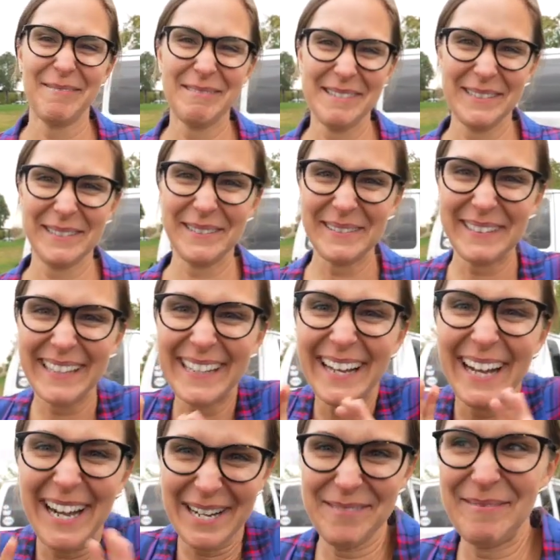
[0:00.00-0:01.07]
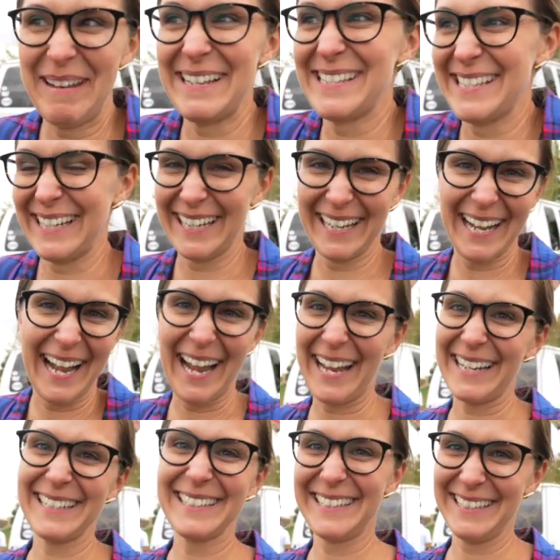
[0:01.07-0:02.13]
absolutely amazing.
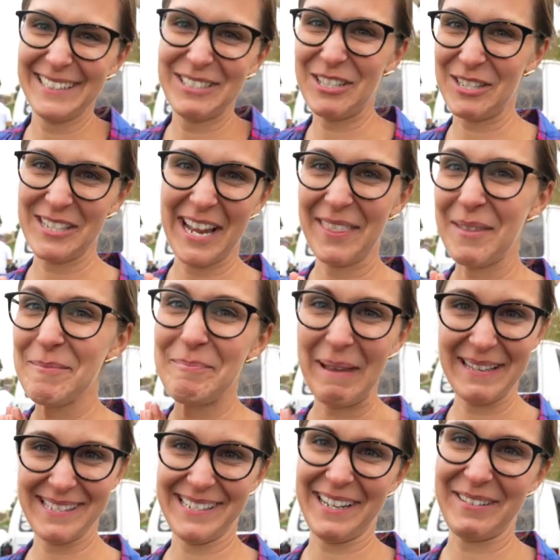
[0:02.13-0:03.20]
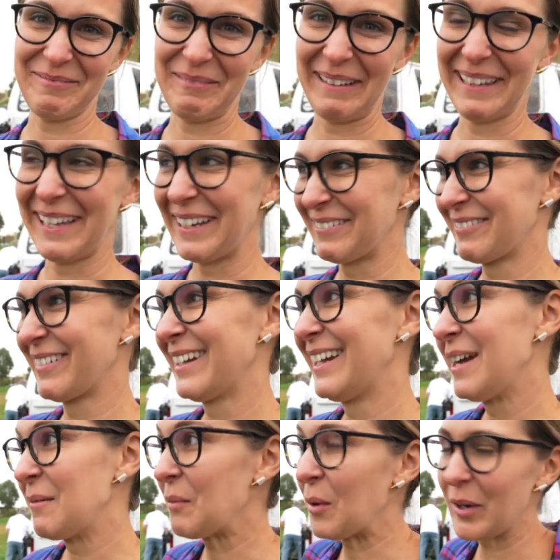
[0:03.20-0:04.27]
I just had the best day of my life.
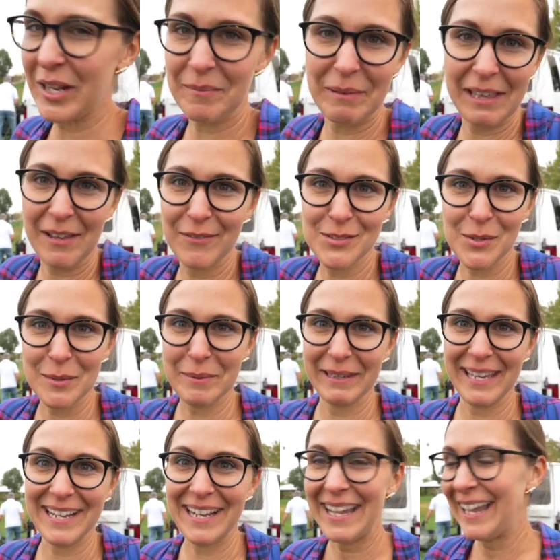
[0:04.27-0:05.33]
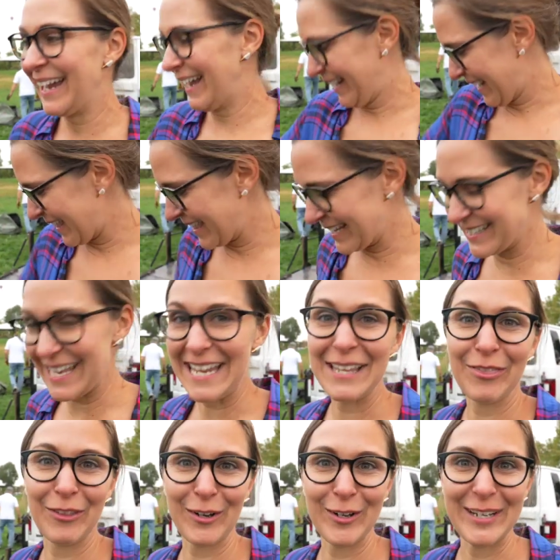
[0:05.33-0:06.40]
Morning in my life. It's only best been like day. I think it's
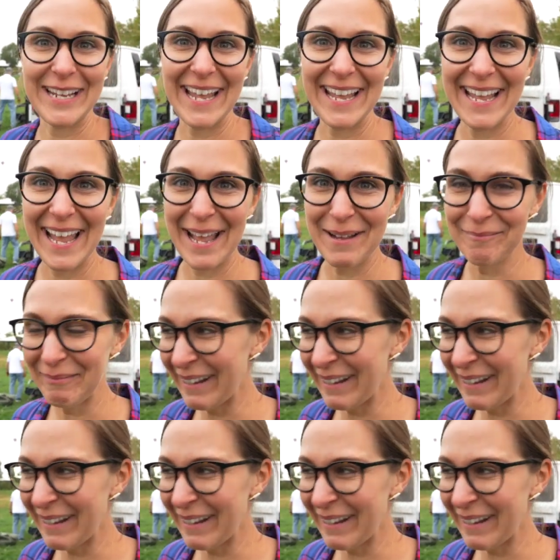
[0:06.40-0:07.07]
8:30 a.m.